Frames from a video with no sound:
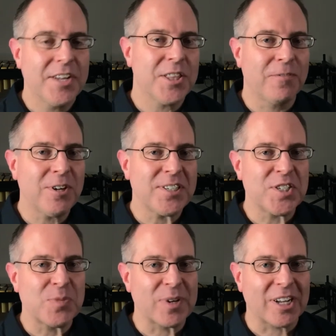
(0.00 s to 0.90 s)
The first
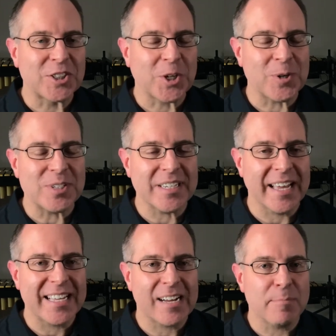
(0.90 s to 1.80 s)
instrument I'll show you today
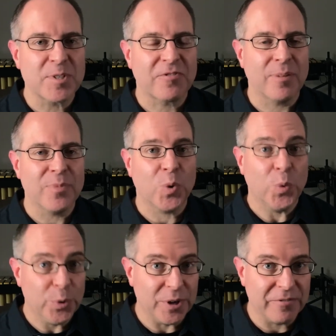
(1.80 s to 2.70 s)
comes from the
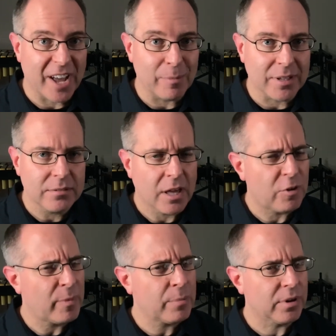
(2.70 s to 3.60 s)
Woodwind family. And
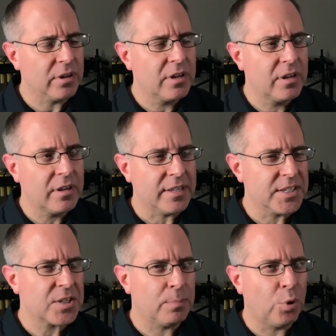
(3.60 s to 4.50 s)
remember, is
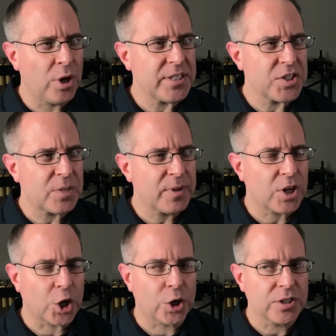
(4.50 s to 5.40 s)
this a boy's instrument,
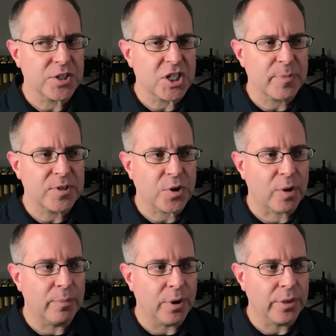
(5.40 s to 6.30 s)
a girl's instrument, or
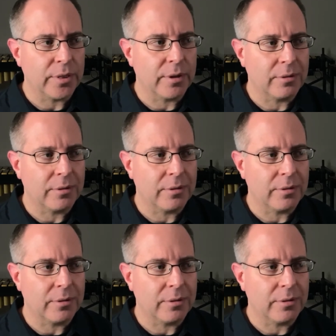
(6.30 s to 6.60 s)
both?